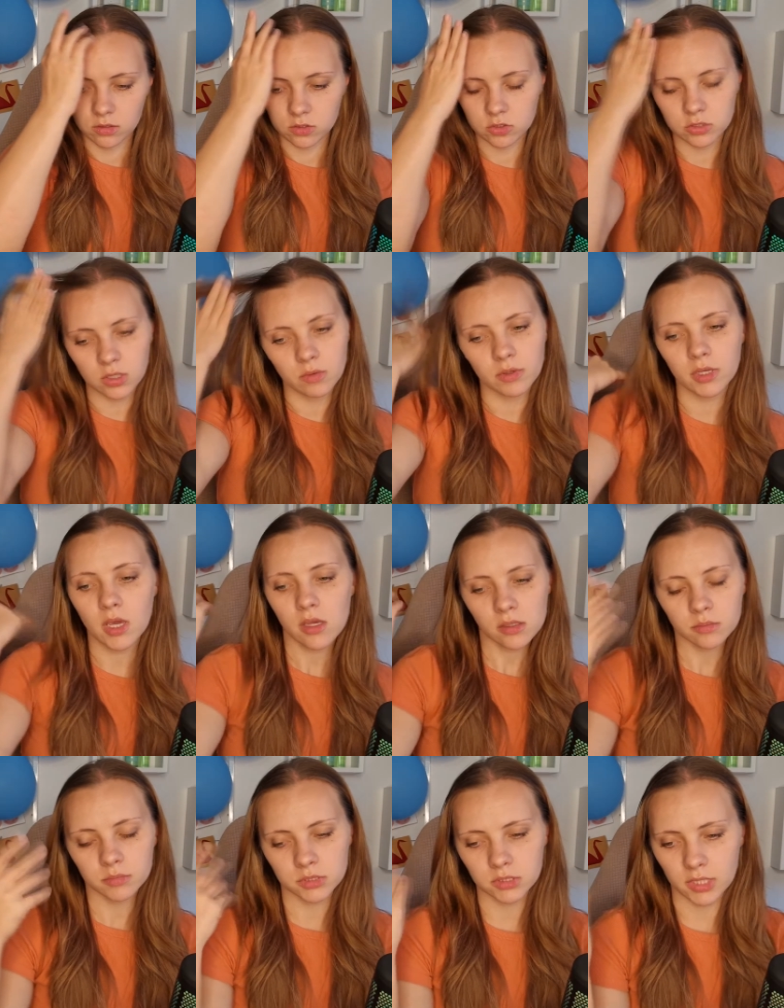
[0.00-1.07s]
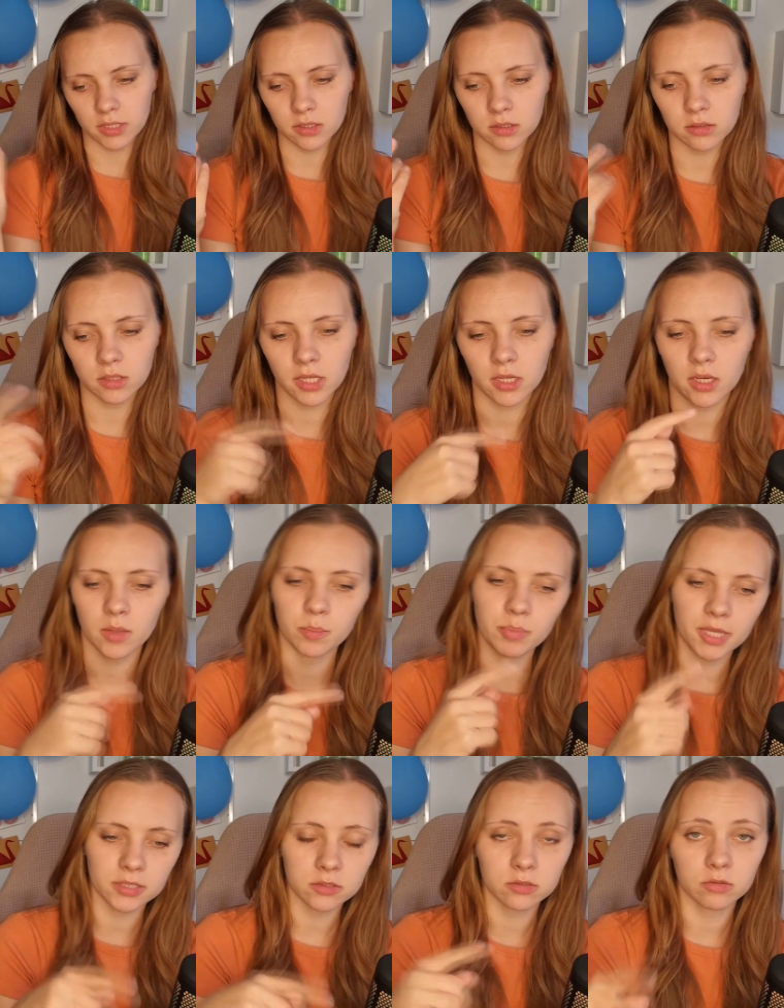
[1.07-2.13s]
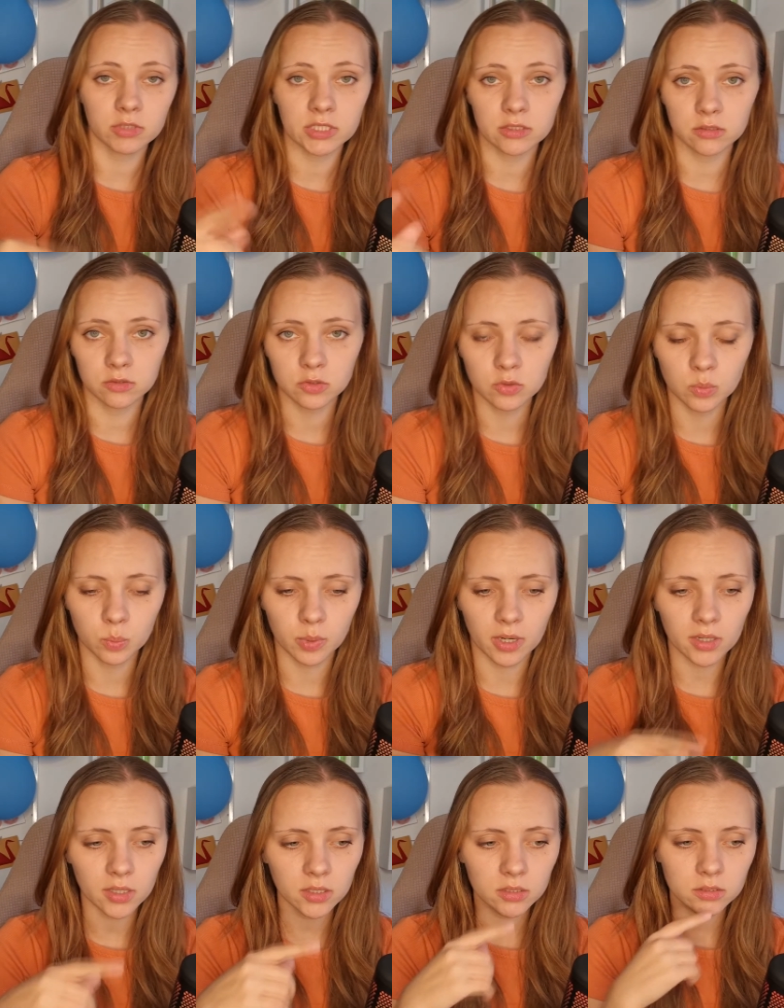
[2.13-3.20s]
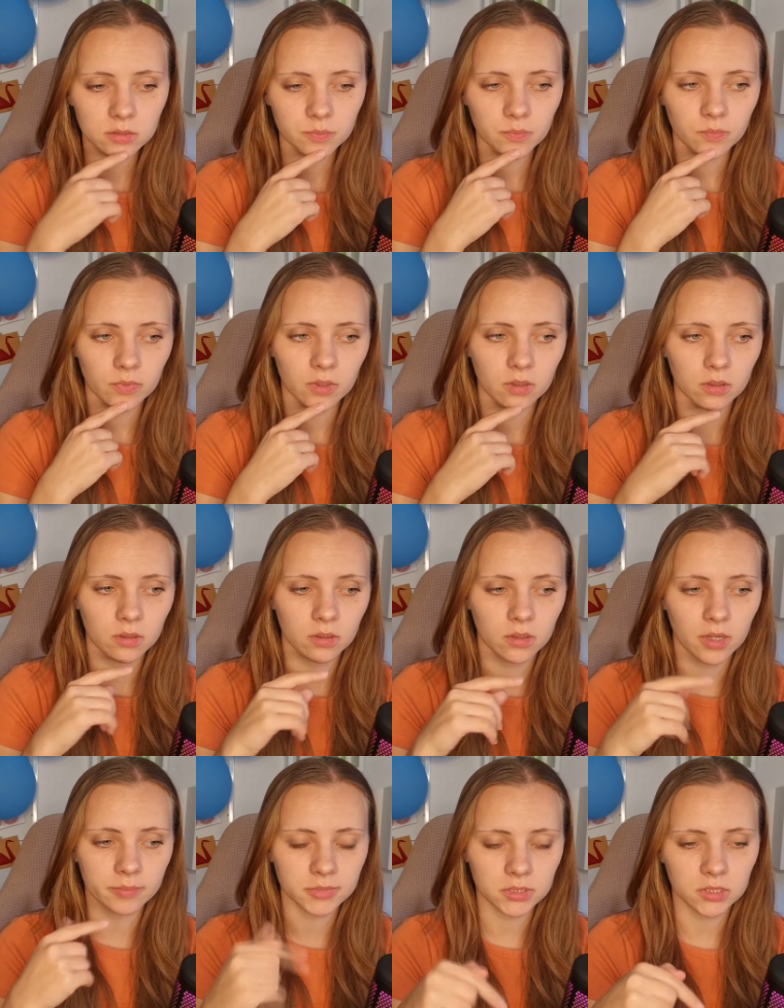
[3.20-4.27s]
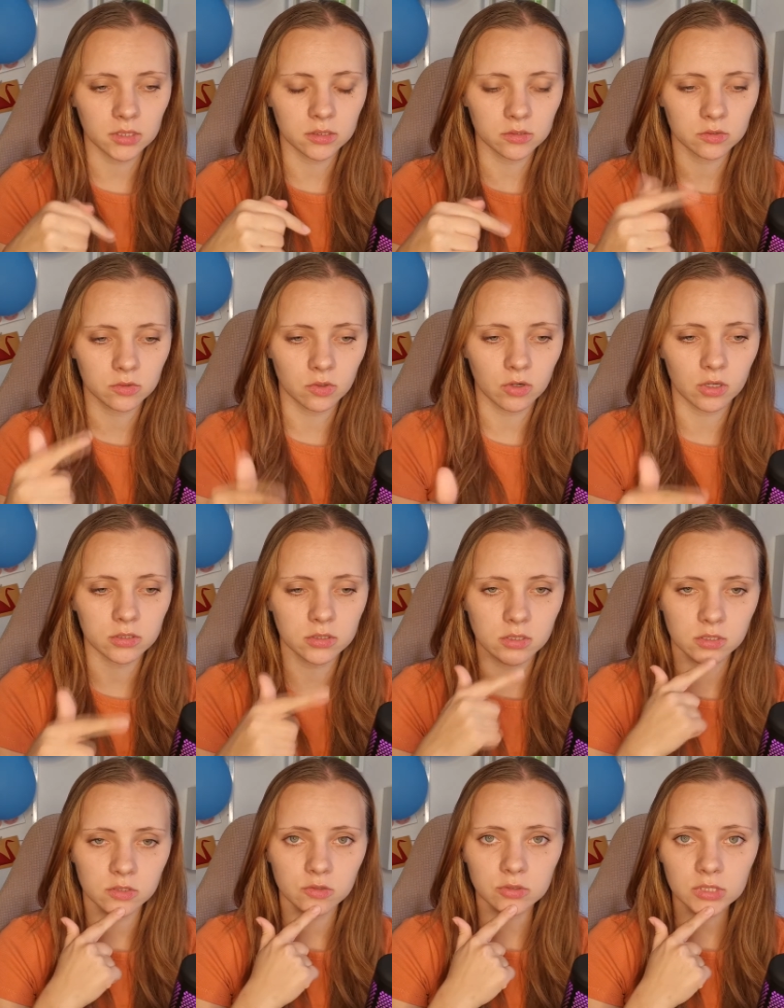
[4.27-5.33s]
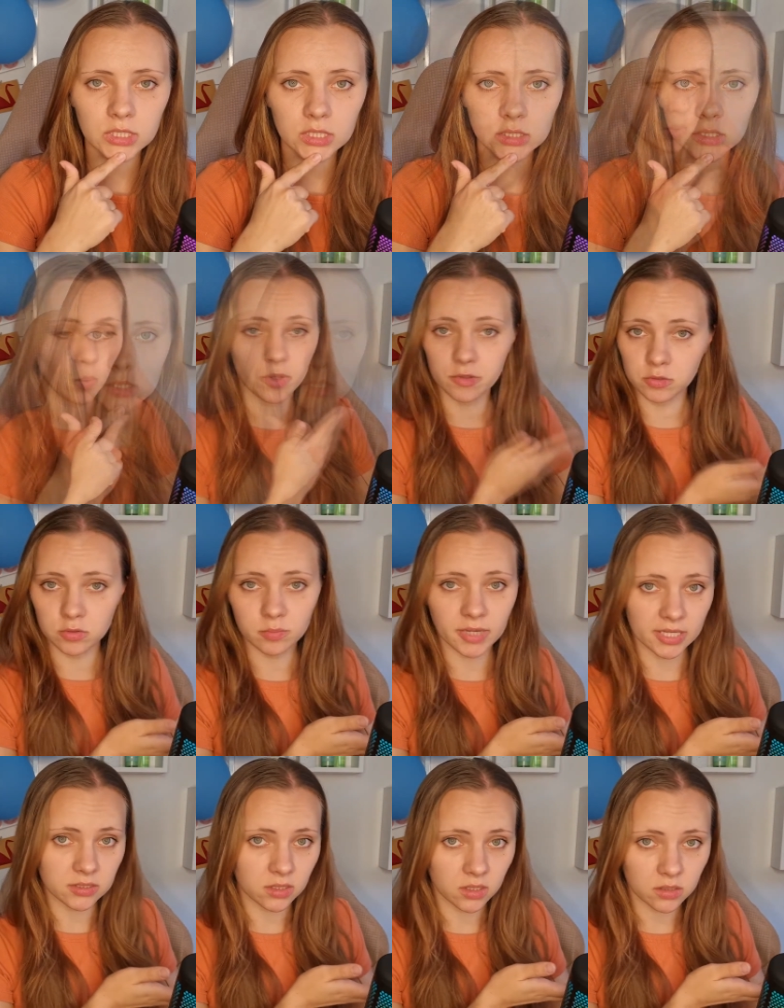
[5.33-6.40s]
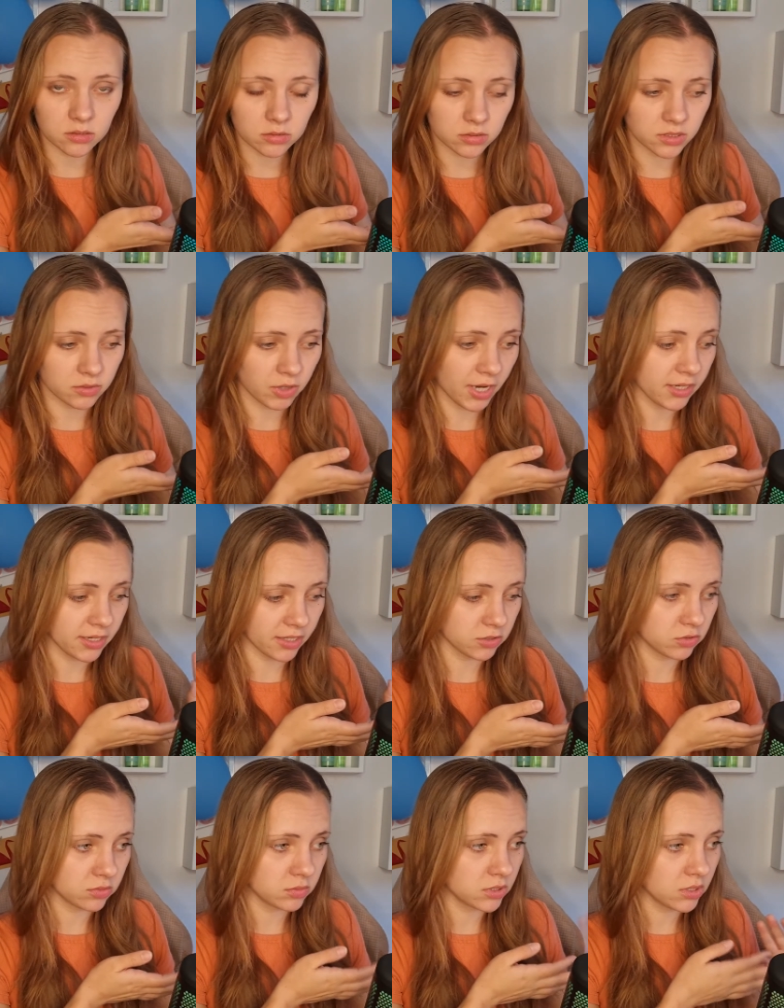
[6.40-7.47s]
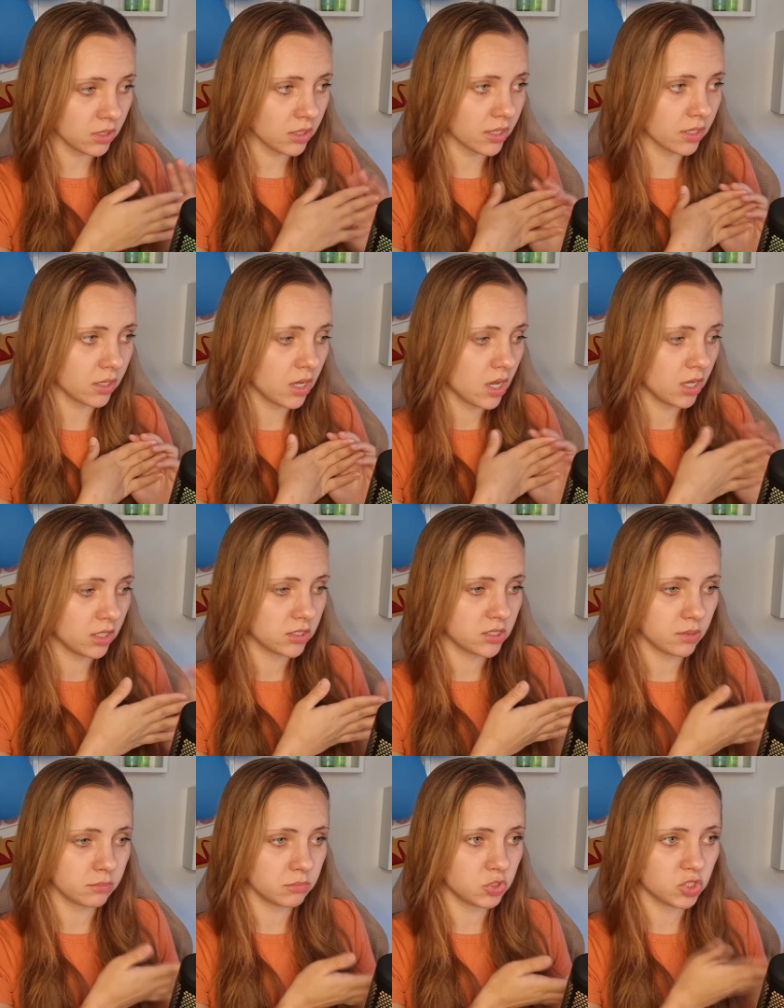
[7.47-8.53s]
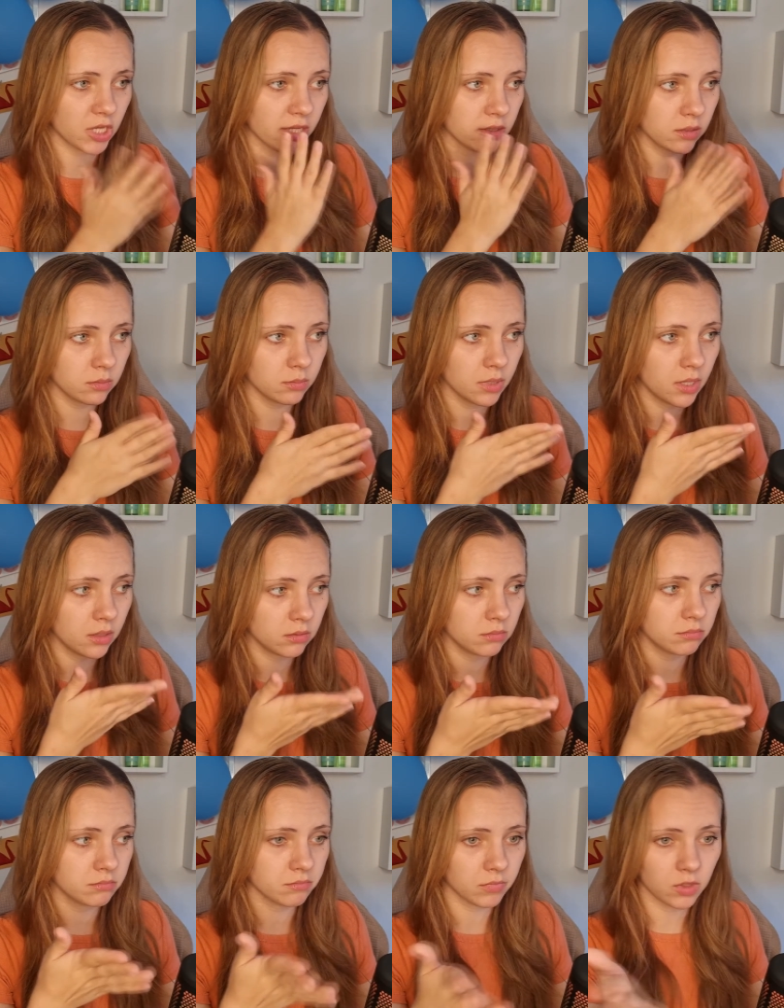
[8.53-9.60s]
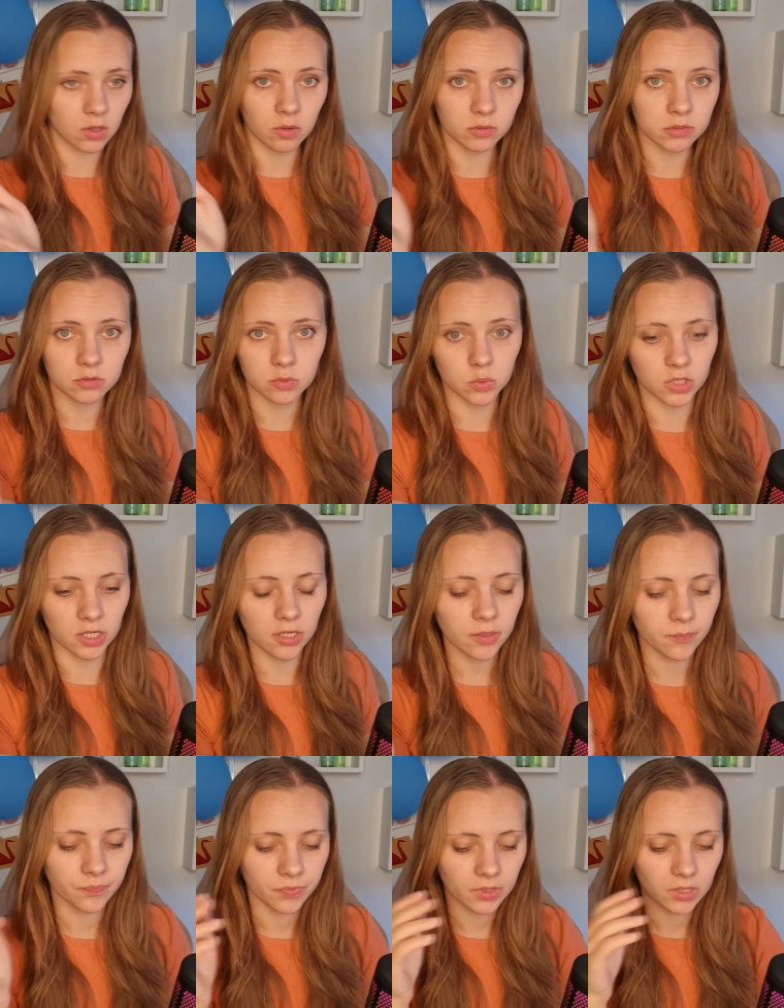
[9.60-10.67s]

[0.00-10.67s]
So okay, I'm standing like I passed already two parks. Uh, I'm standing to cross the street with two bicycles right next to me, like some gentlemen going to work.